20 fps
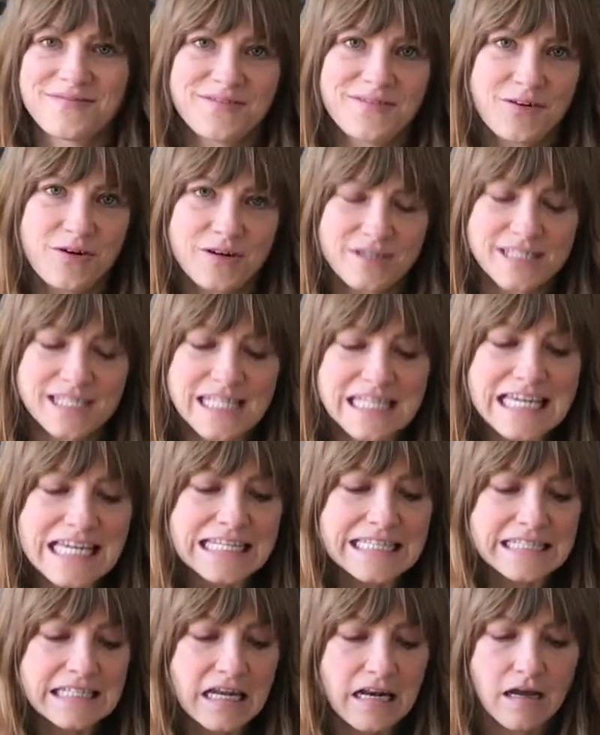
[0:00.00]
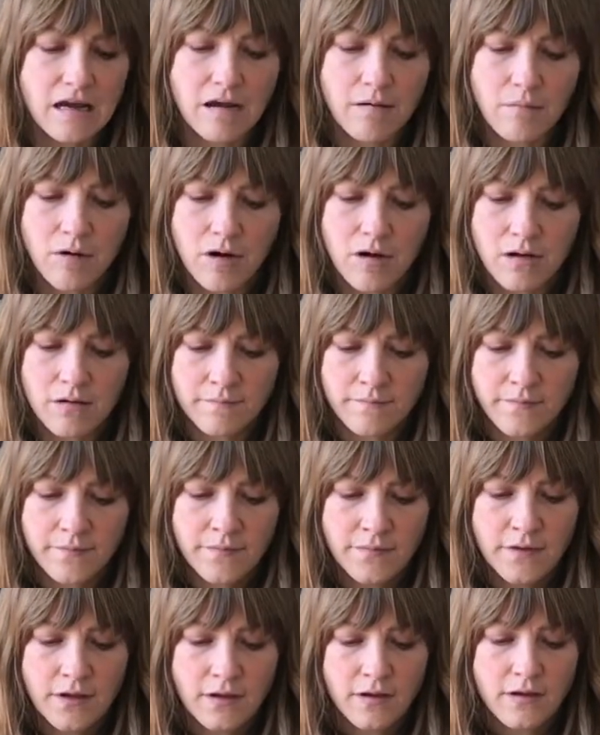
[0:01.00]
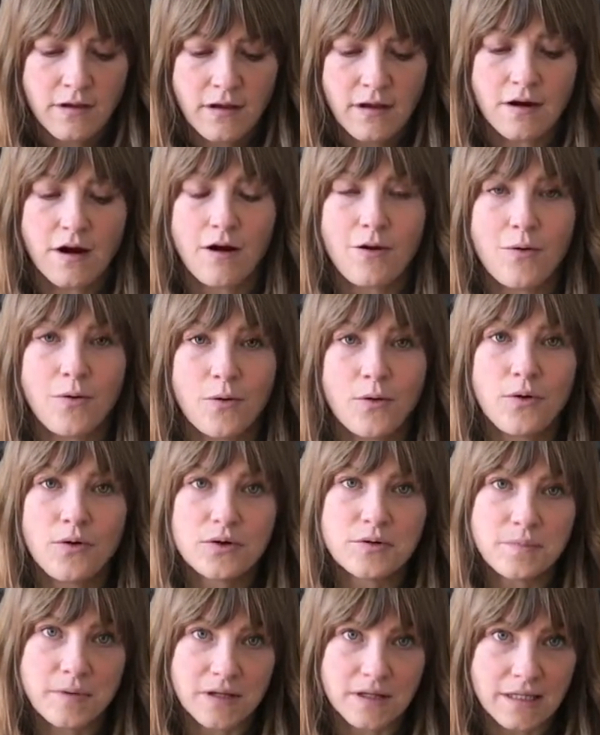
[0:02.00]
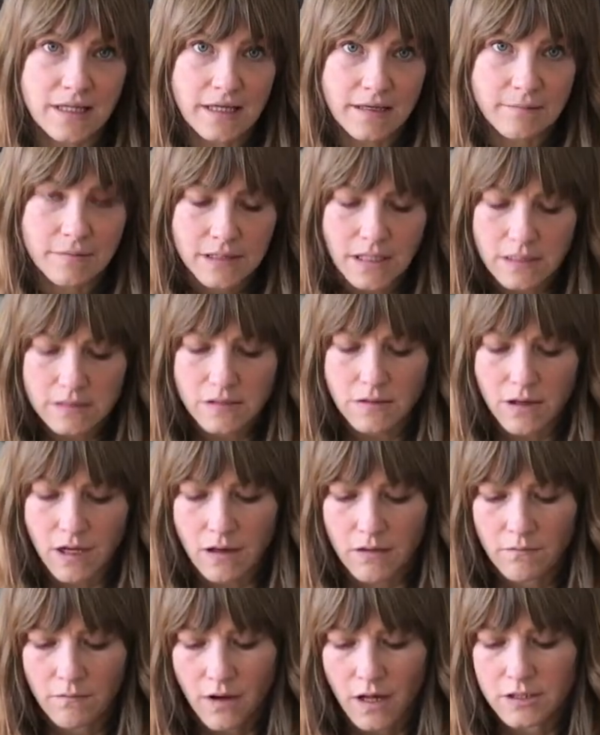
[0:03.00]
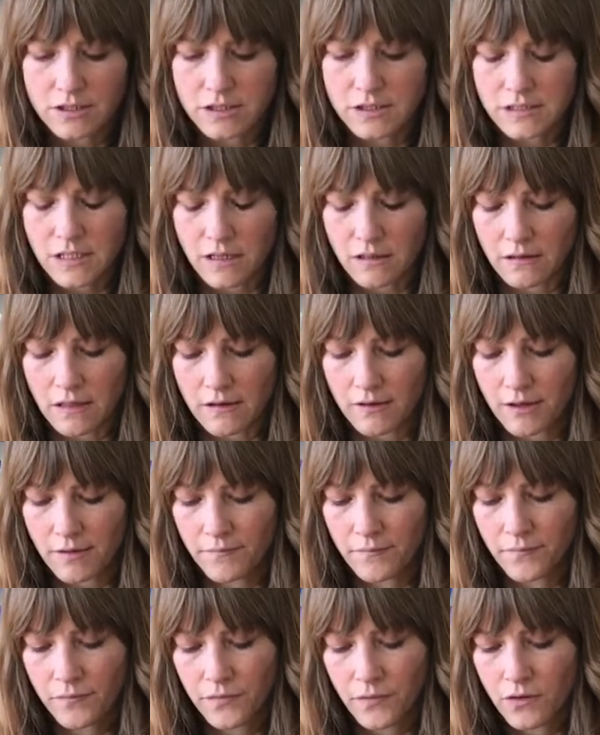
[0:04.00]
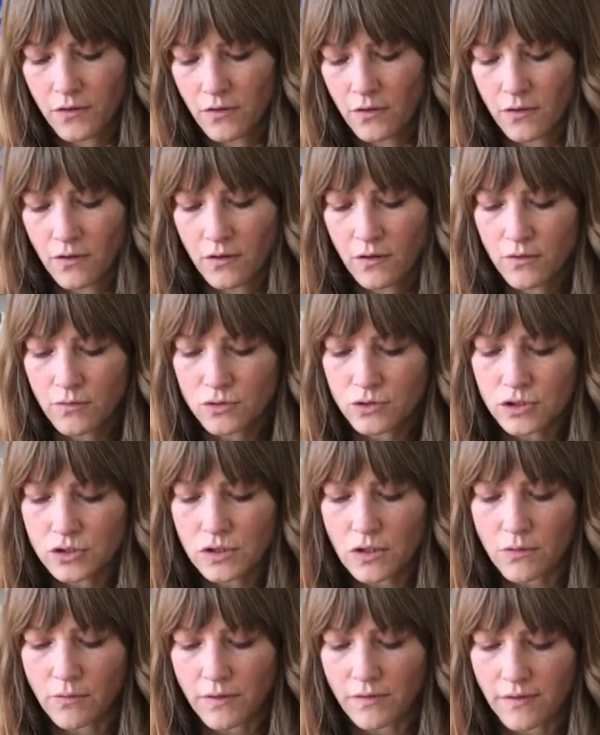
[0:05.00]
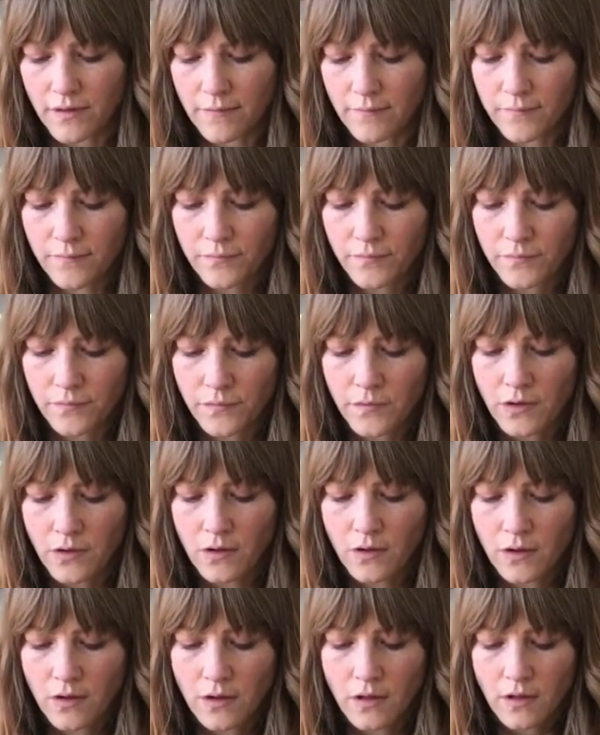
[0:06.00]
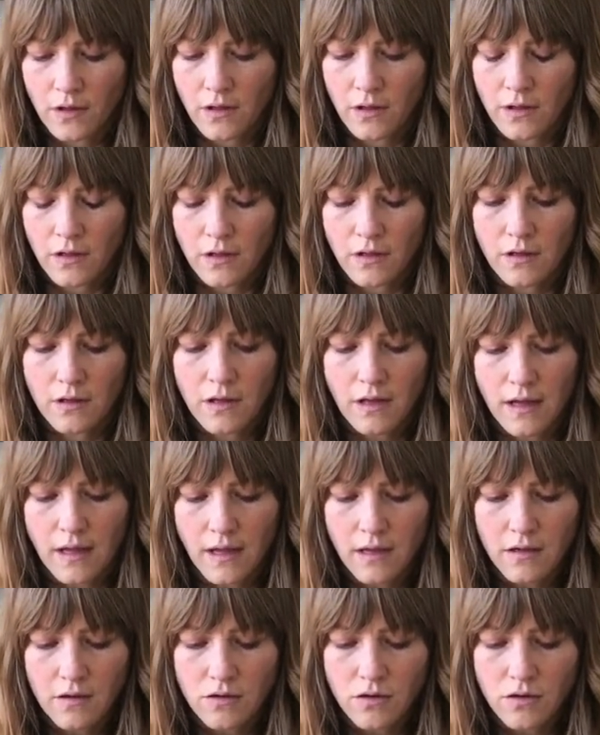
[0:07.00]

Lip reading: First, the heat's going to come on in our old building. That's okay. I'll just talk louder. Just go with it. Okay.